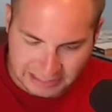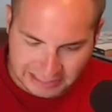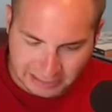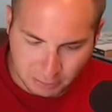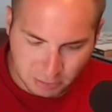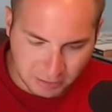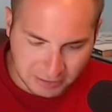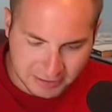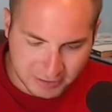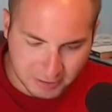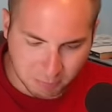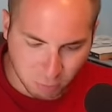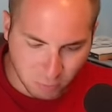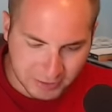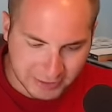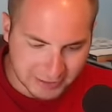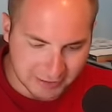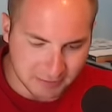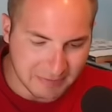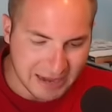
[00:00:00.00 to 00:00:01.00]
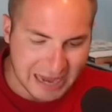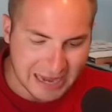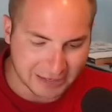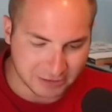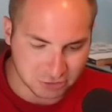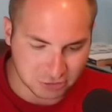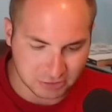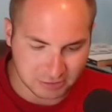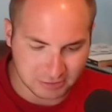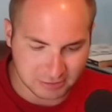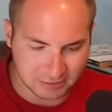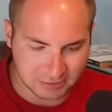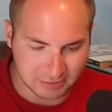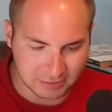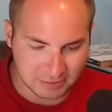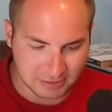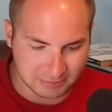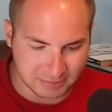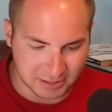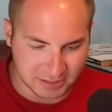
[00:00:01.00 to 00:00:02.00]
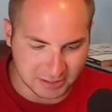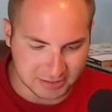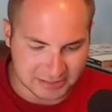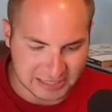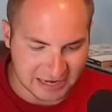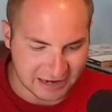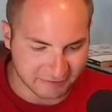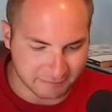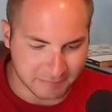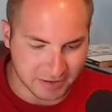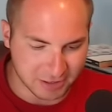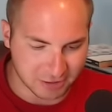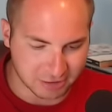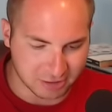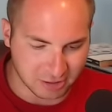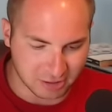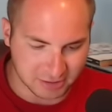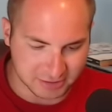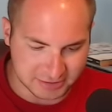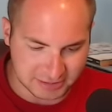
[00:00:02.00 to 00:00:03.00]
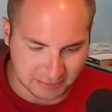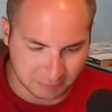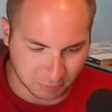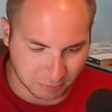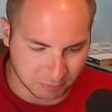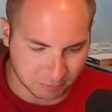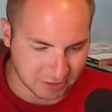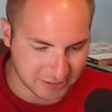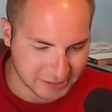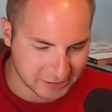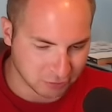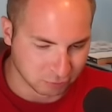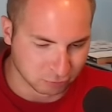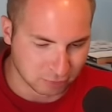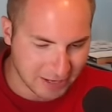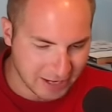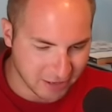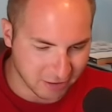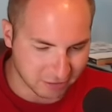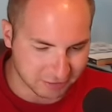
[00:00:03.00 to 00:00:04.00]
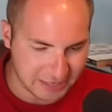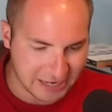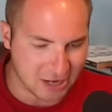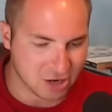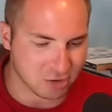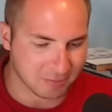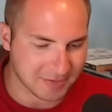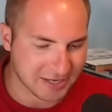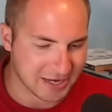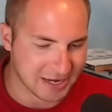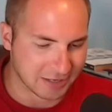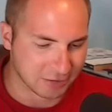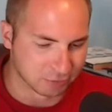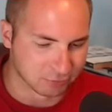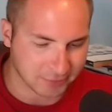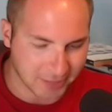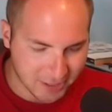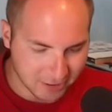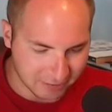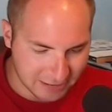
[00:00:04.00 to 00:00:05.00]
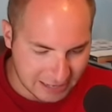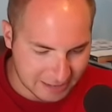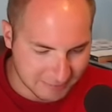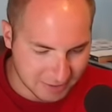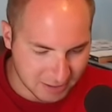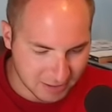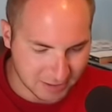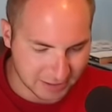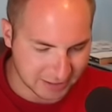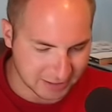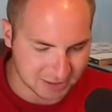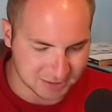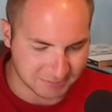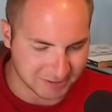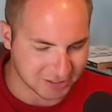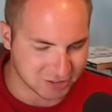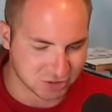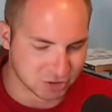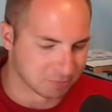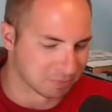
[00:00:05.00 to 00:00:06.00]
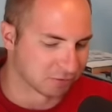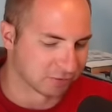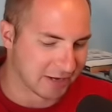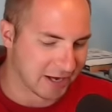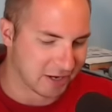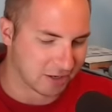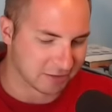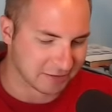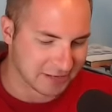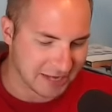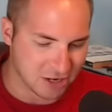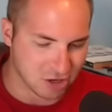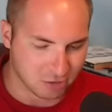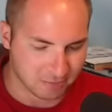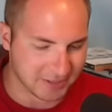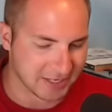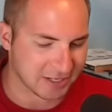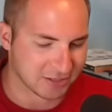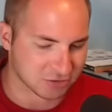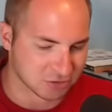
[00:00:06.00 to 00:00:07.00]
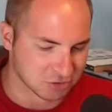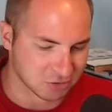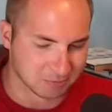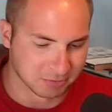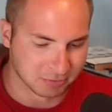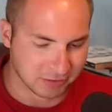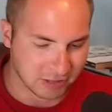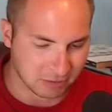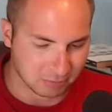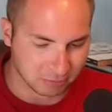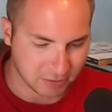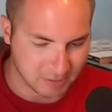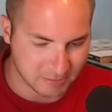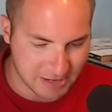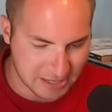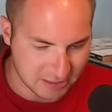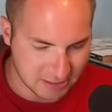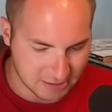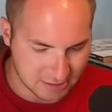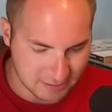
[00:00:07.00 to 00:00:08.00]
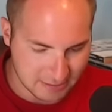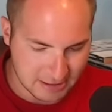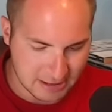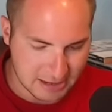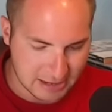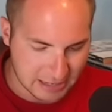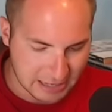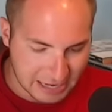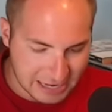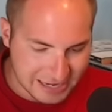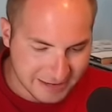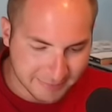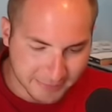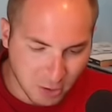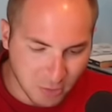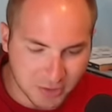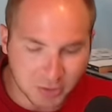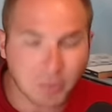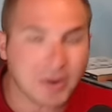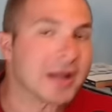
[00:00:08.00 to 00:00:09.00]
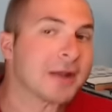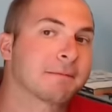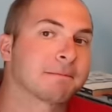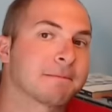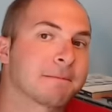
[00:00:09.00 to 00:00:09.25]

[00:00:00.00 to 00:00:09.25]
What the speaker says: I will end up winning the match because I have better cards. Yep, we're playing a rare Naomi and a rare Emma against my super rare Naomi and super rare Brie Bella. I am going to win.